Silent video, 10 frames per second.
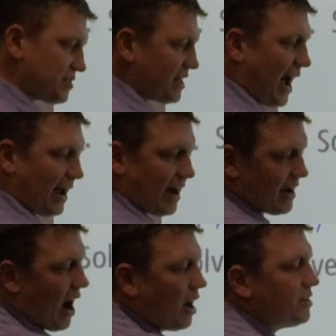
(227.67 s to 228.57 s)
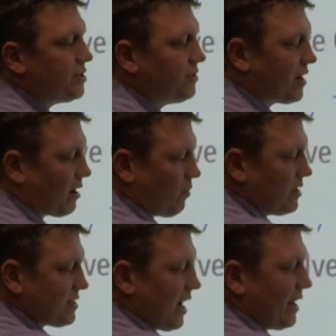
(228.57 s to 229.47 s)
side, I undo it on
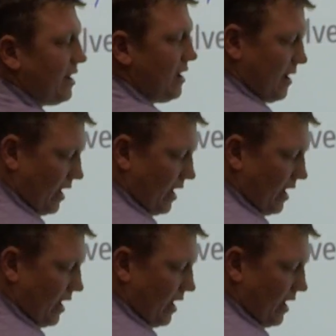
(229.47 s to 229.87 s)
one side.